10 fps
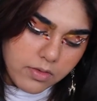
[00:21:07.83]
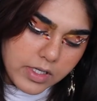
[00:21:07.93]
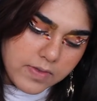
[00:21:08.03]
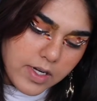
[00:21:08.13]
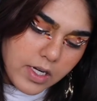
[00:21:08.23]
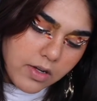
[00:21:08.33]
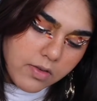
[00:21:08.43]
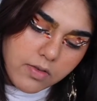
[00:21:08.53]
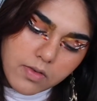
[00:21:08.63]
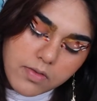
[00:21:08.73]
Let's find
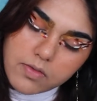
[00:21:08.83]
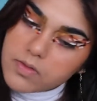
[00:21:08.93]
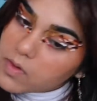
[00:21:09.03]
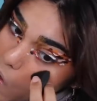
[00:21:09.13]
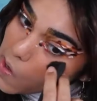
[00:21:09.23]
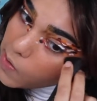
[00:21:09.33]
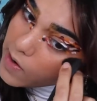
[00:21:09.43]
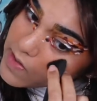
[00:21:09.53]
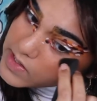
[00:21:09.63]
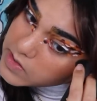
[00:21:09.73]
out.
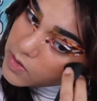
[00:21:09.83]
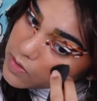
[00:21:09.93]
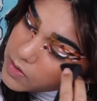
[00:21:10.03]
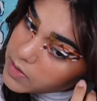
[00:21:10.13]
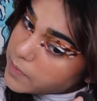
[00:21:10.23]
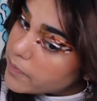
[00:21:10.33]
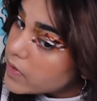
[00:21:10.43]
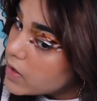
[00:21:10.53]
Okay, that's gold.